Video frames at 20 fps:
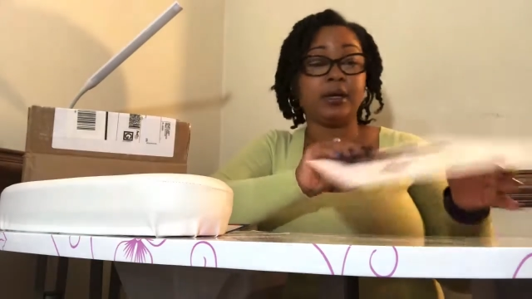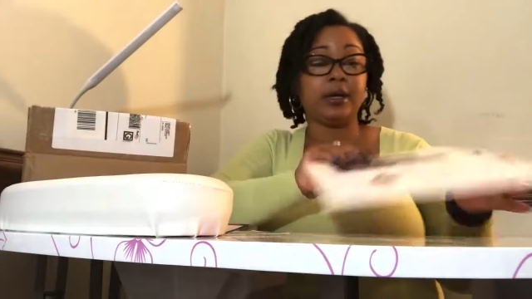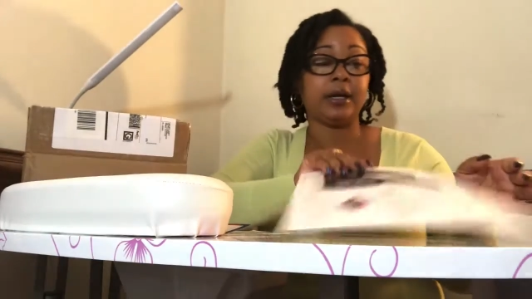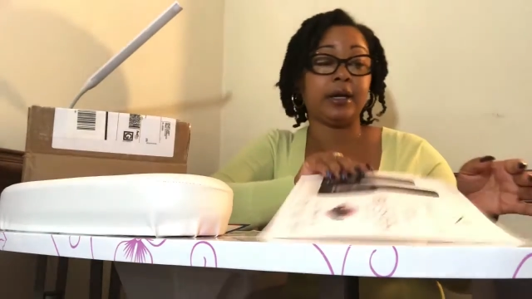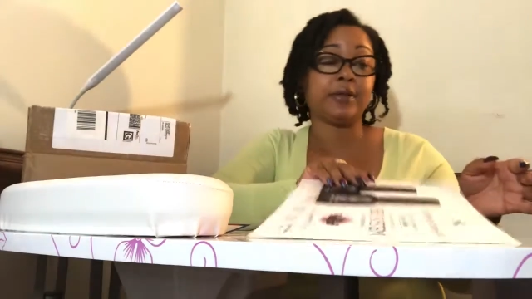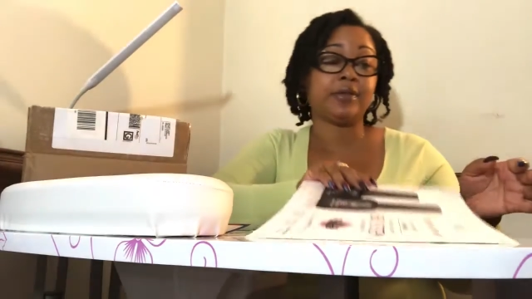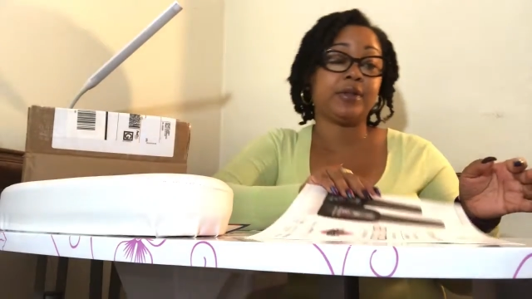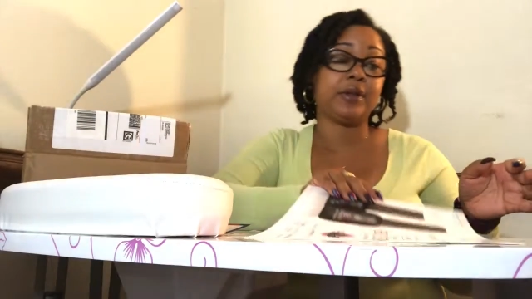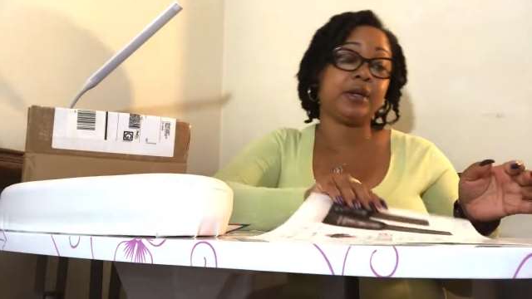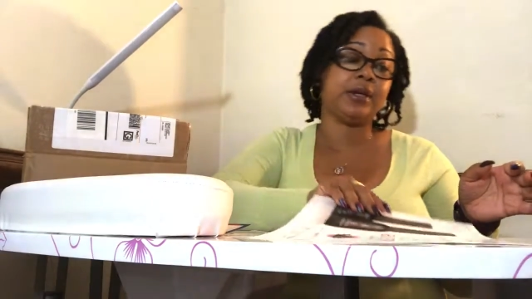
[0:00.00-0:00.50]

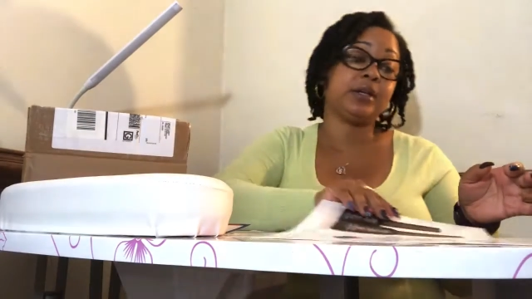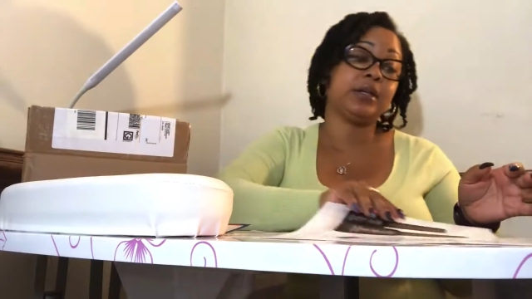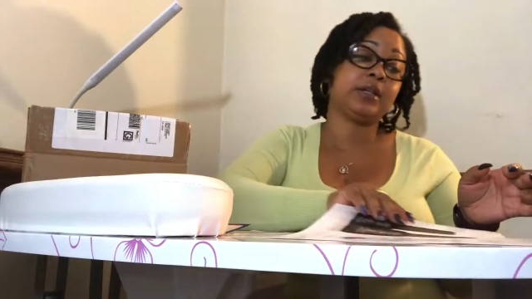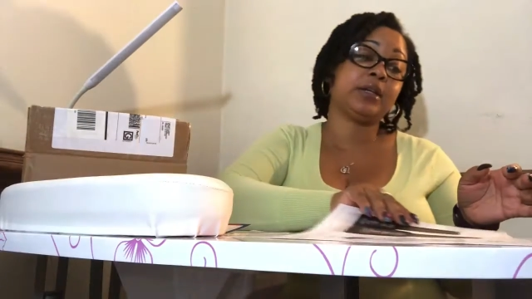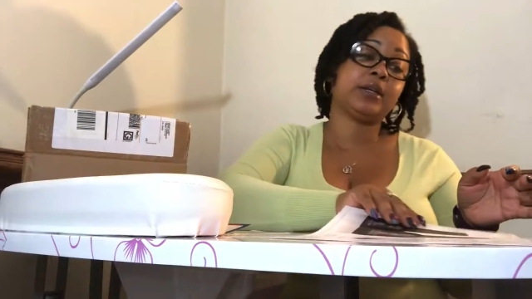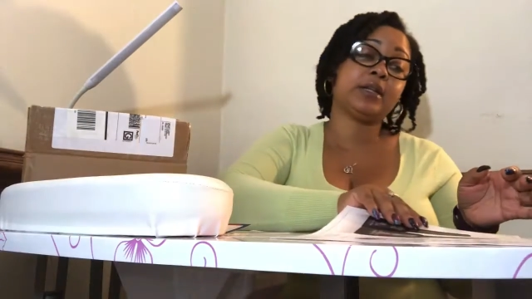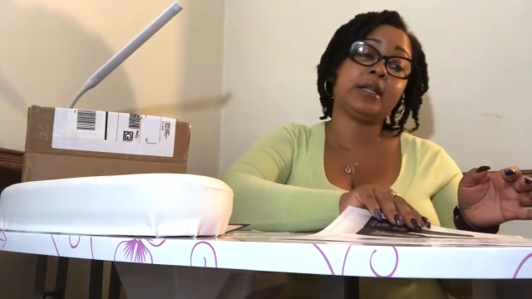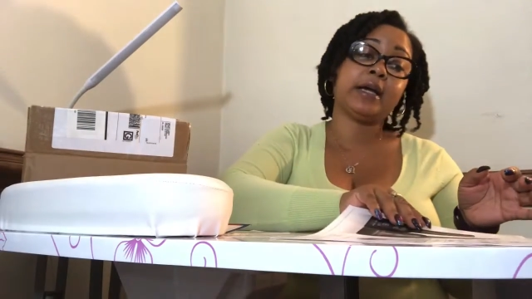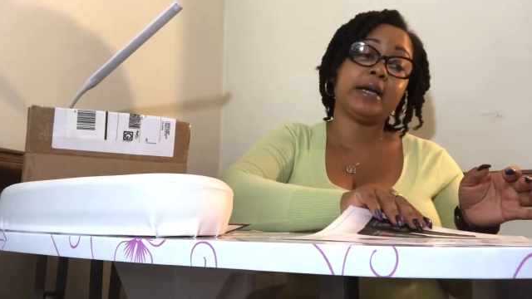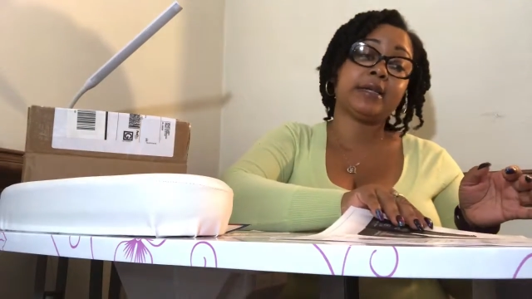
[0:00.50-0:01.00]
at the end of the
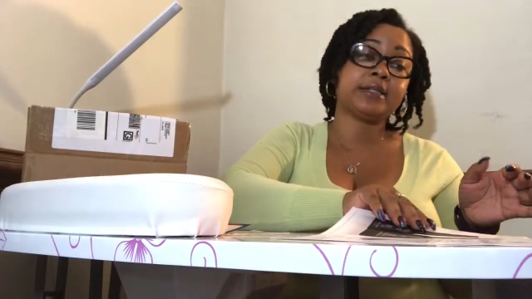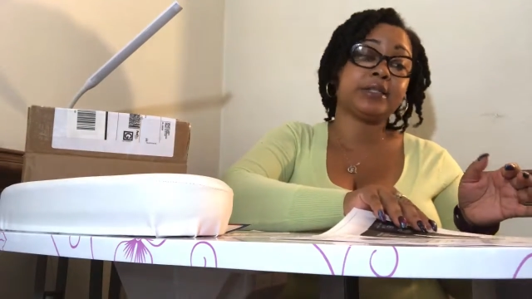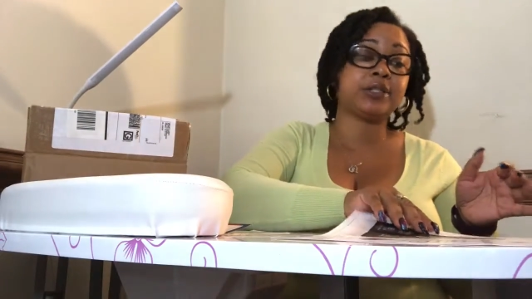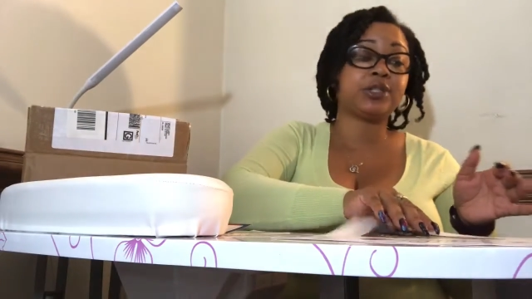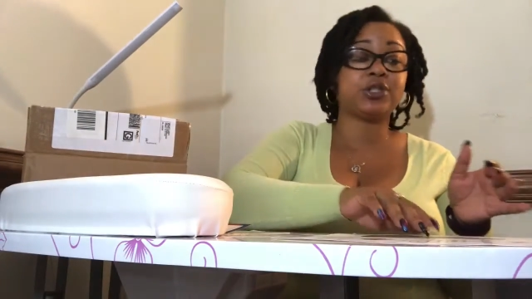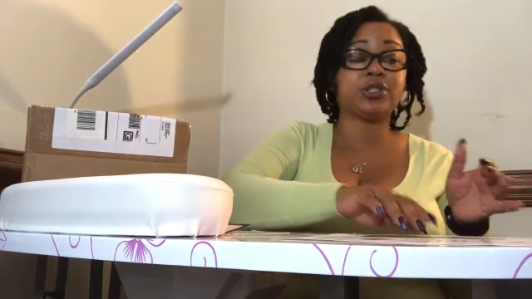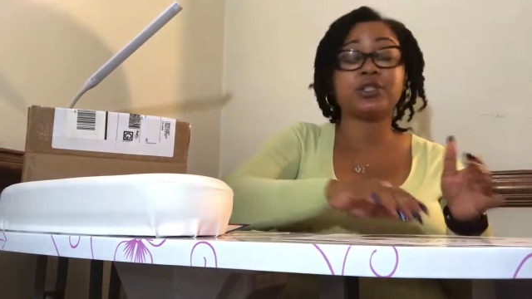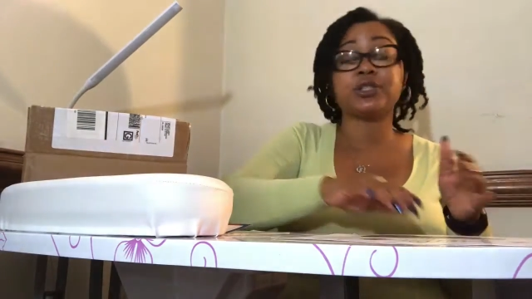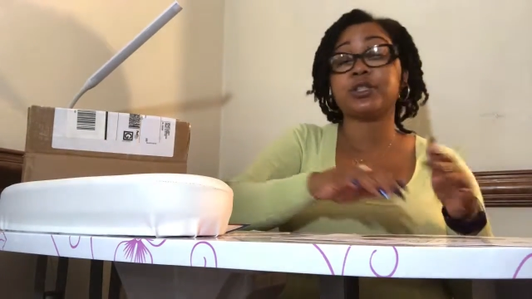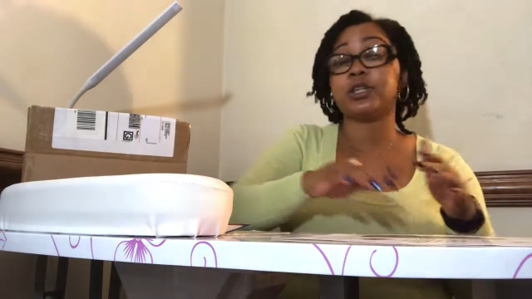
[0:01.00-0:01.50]
class.
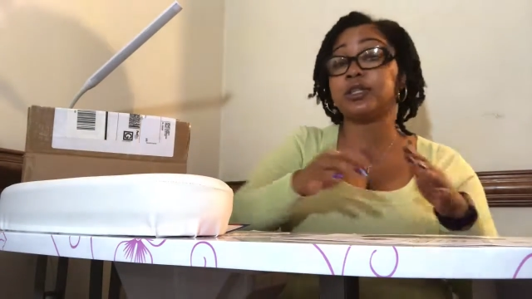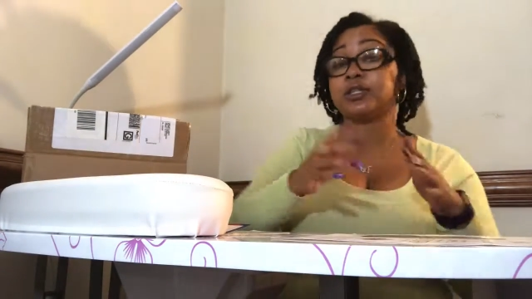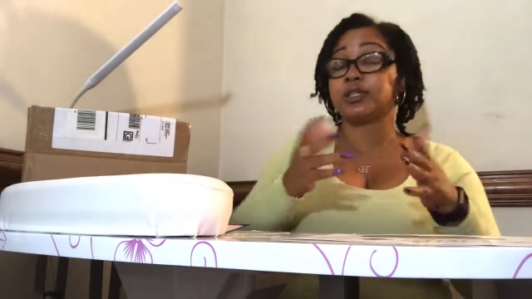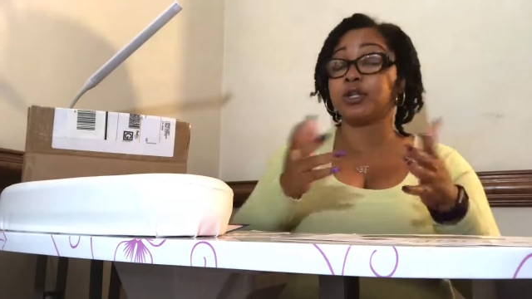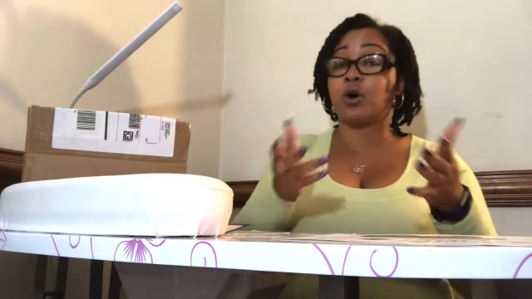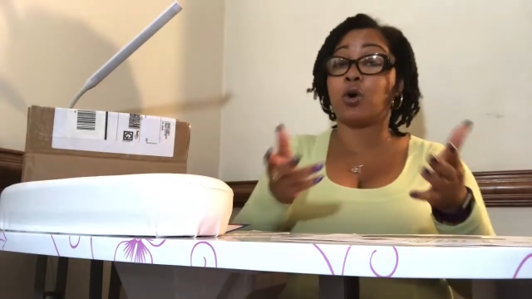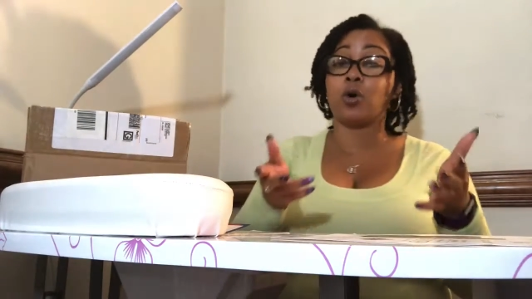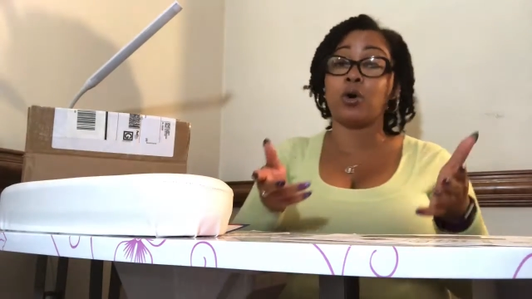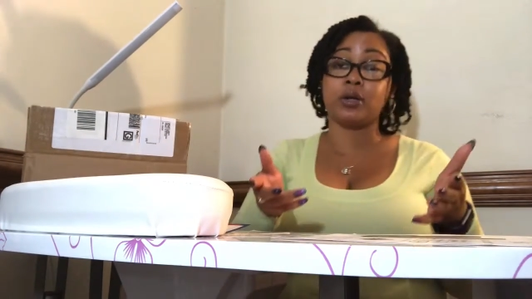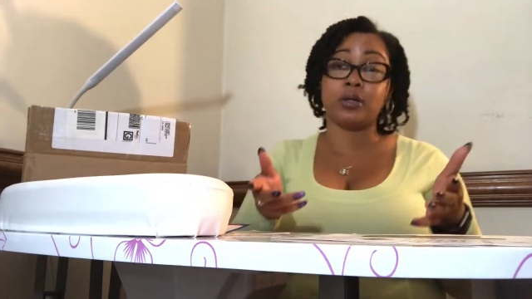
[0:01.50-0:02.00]
It's an
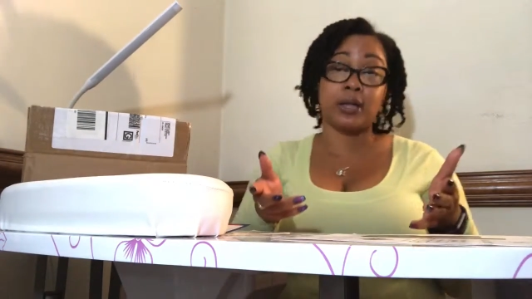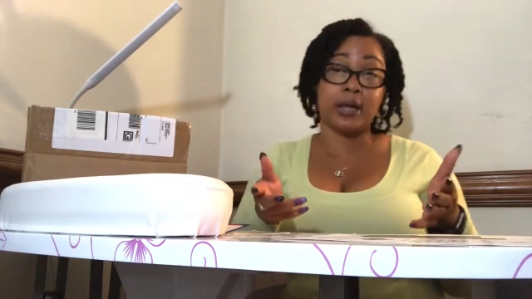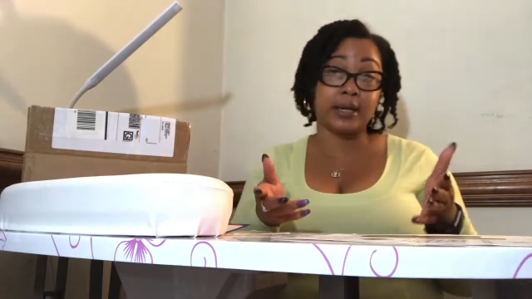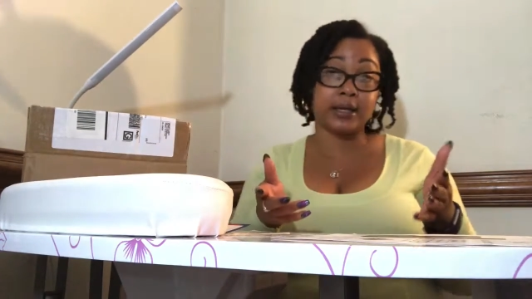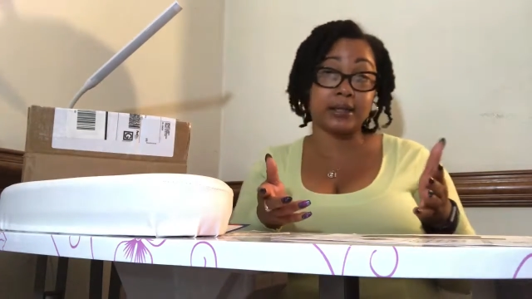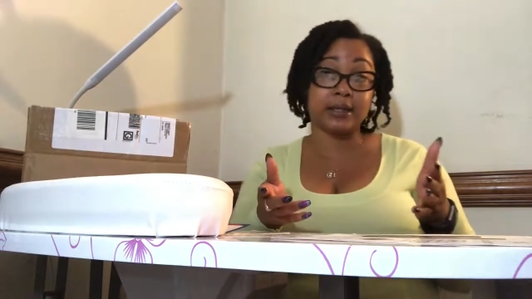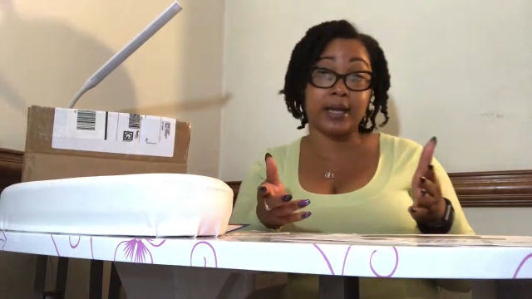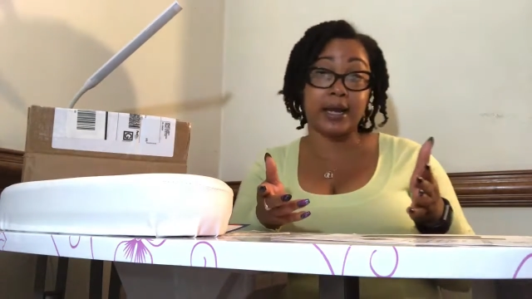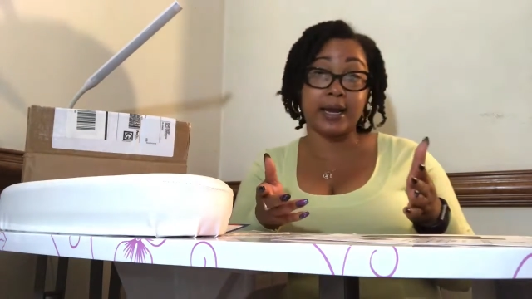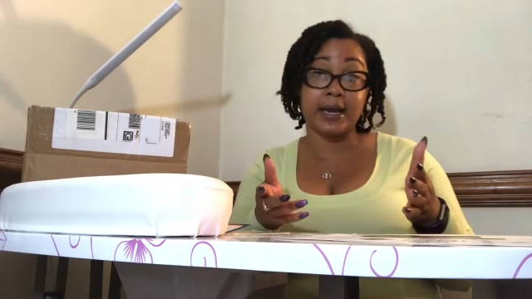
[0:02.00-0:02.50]
online
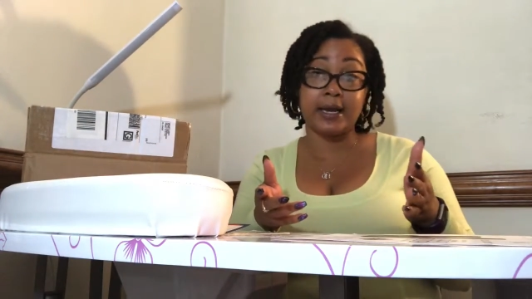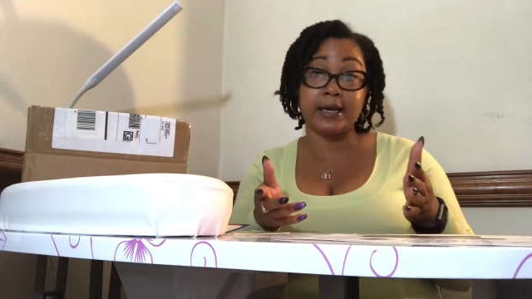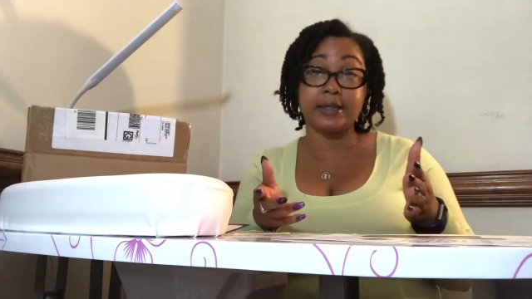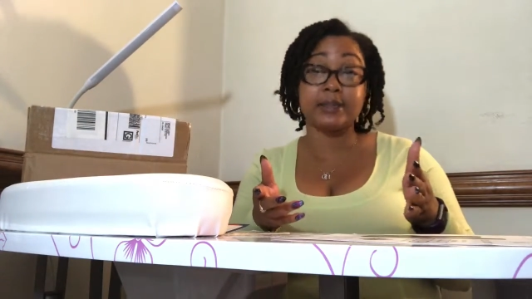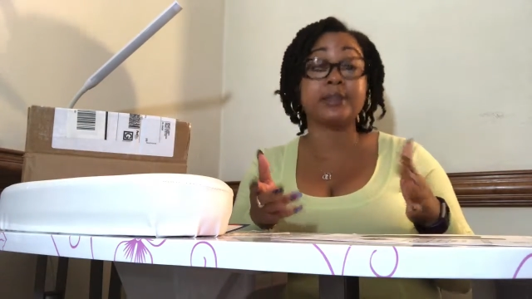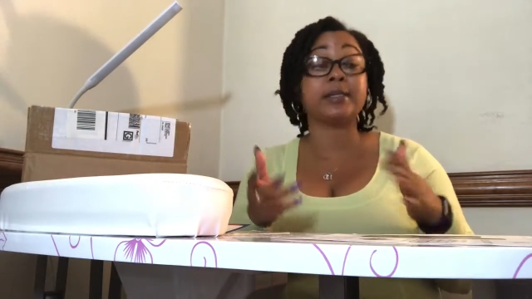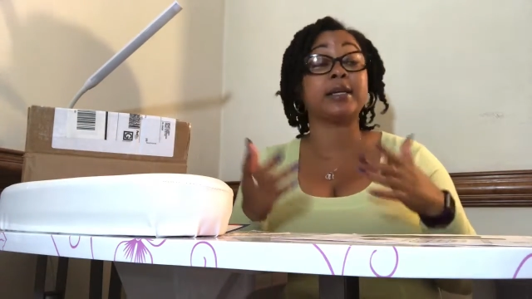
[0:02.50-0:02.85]
class.